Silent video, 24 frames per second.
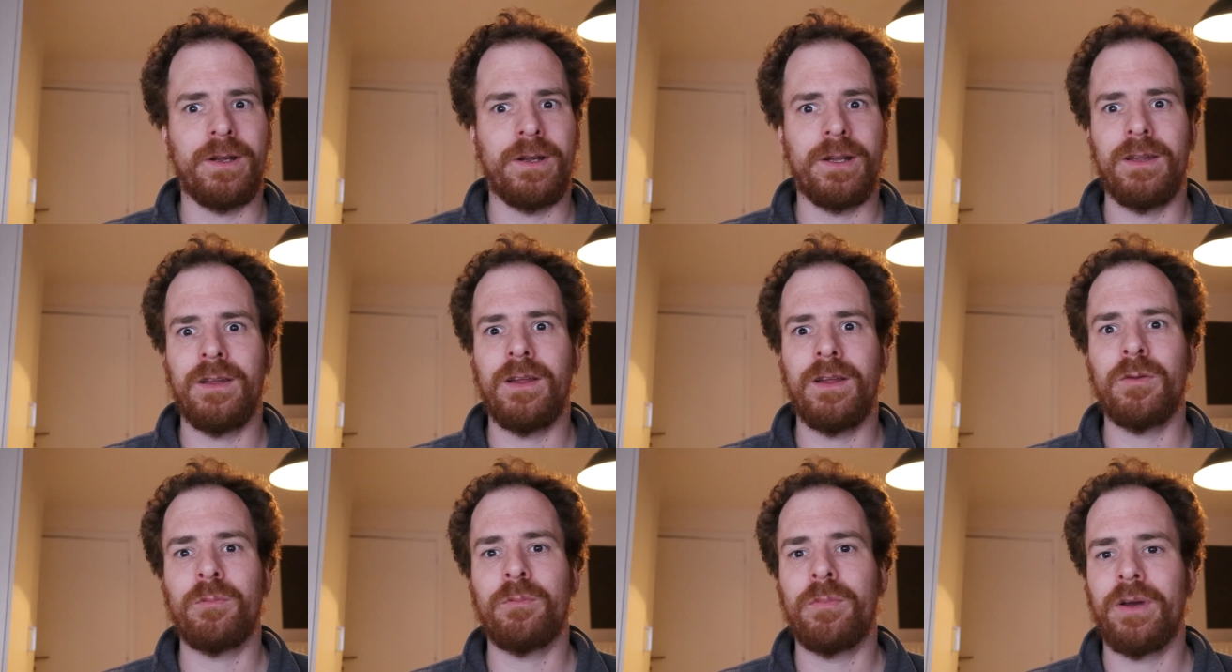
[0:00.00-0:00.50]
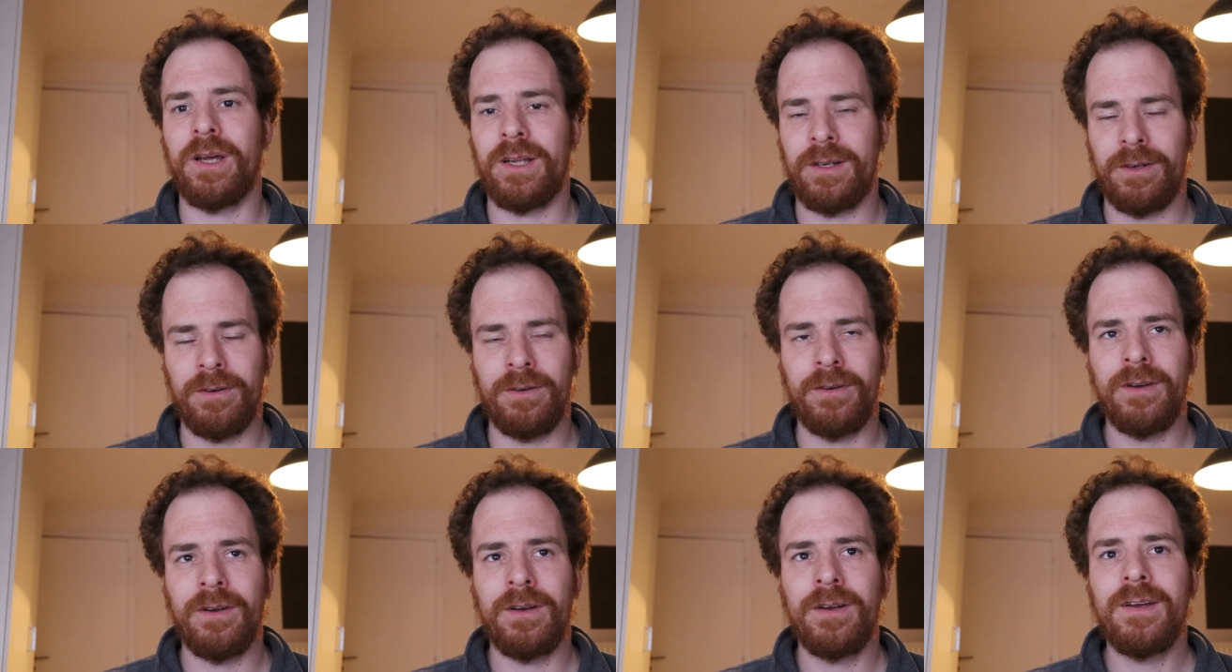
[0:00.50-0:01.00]
a lot
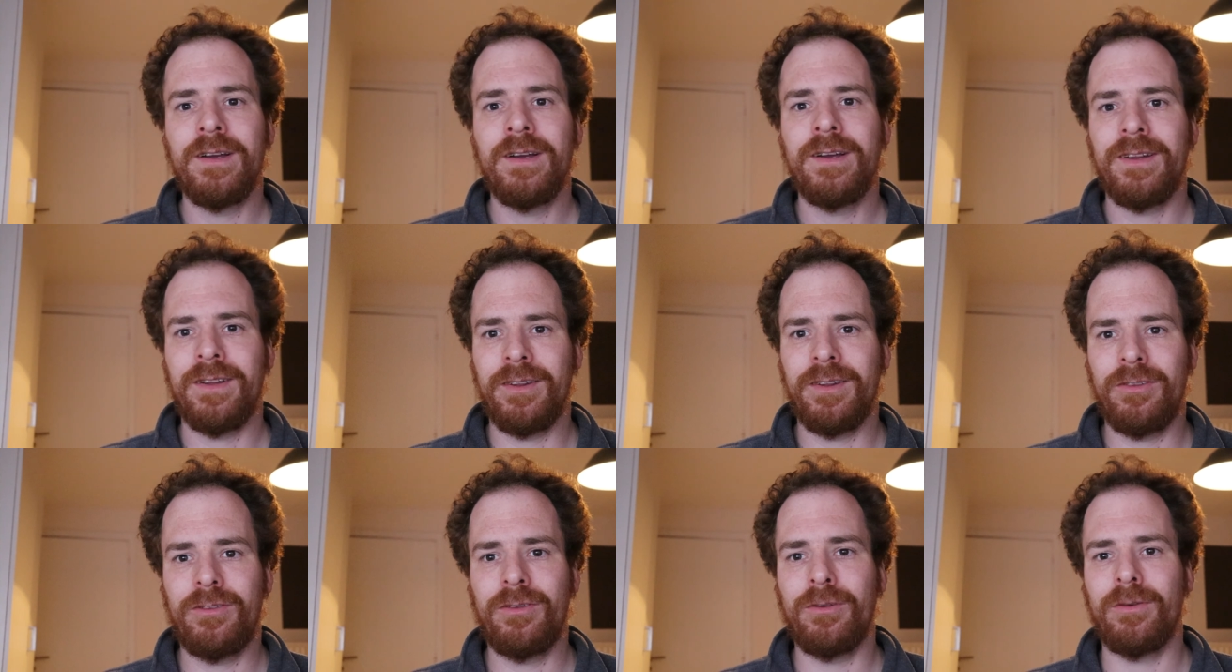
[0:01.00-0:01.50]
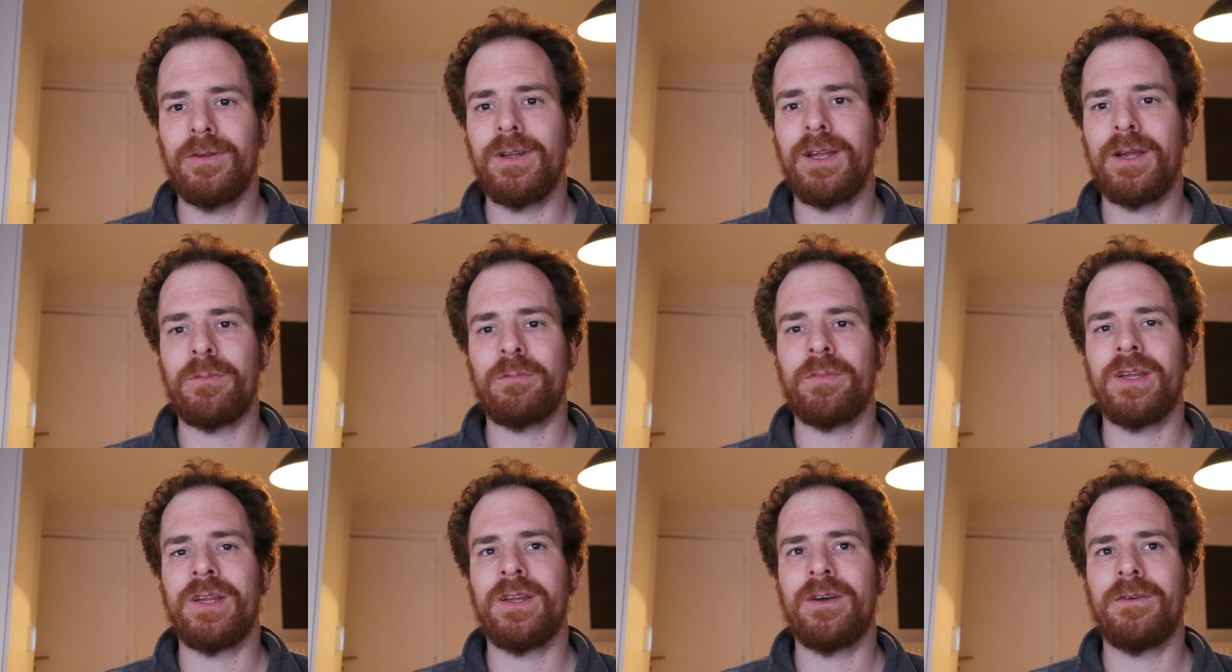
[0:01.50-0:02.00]
better, do
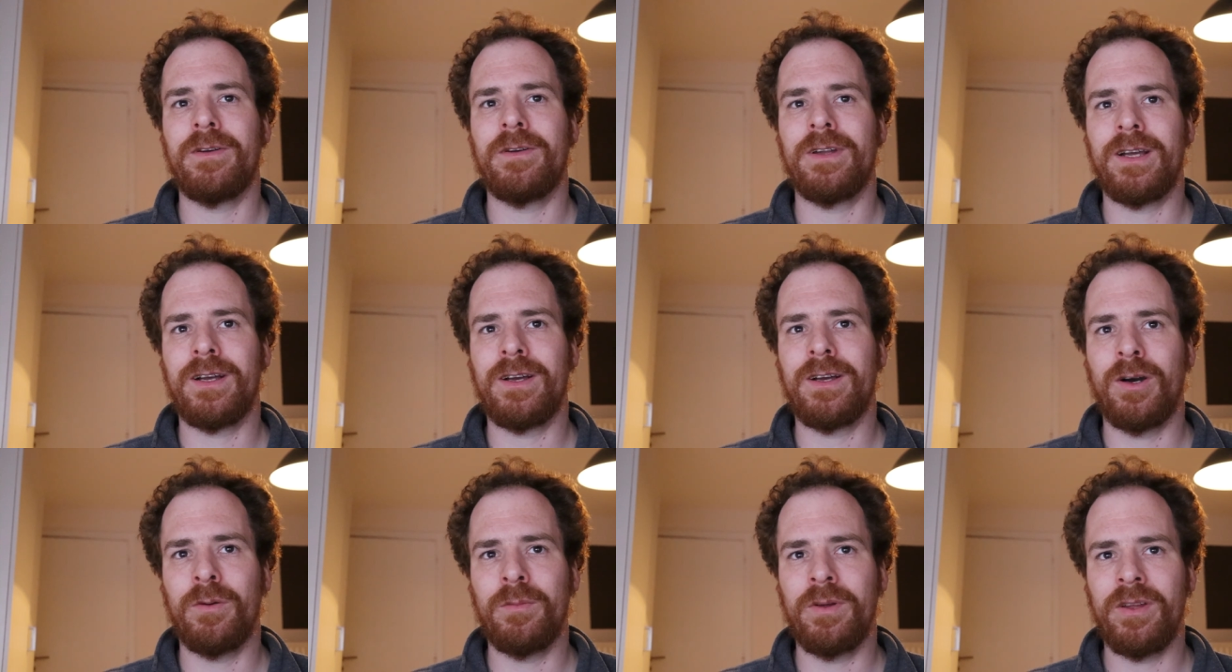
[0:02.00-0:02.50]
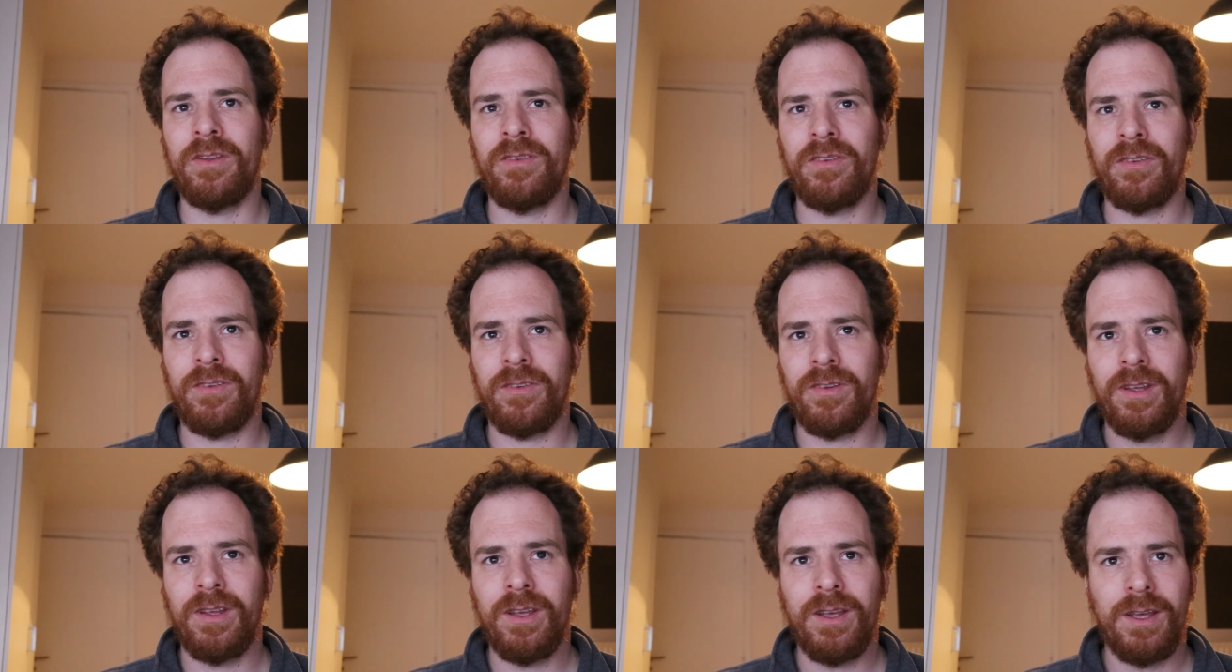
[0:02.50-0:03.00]
let me know in the
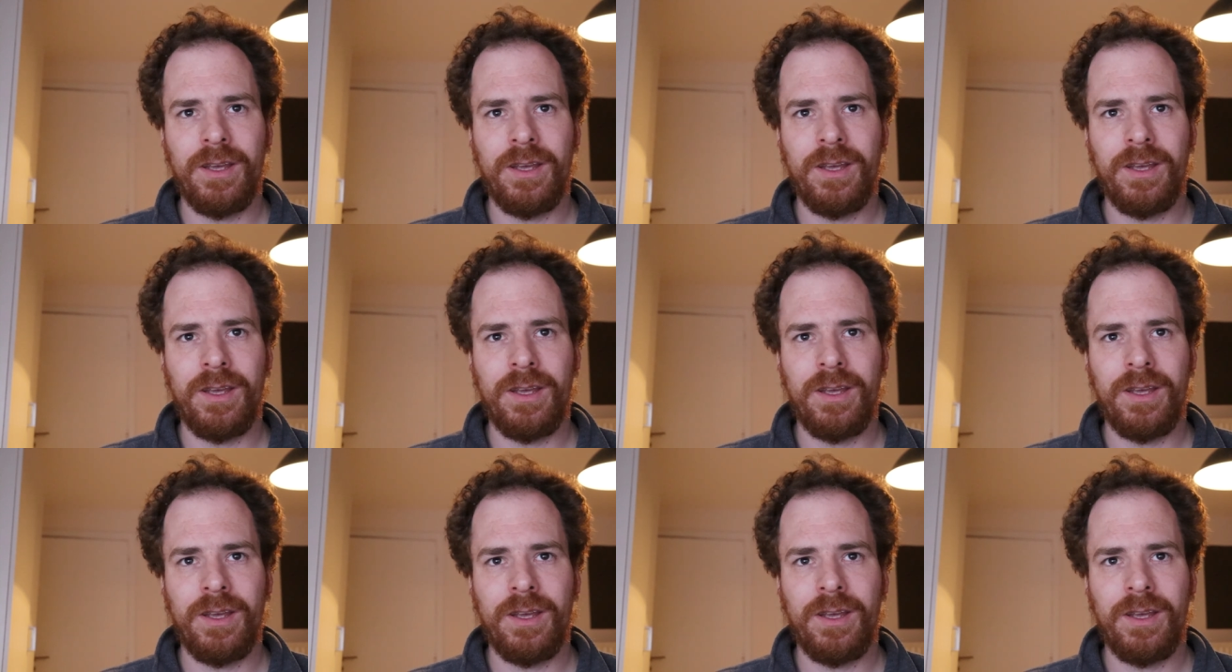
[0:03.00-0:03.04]
comments.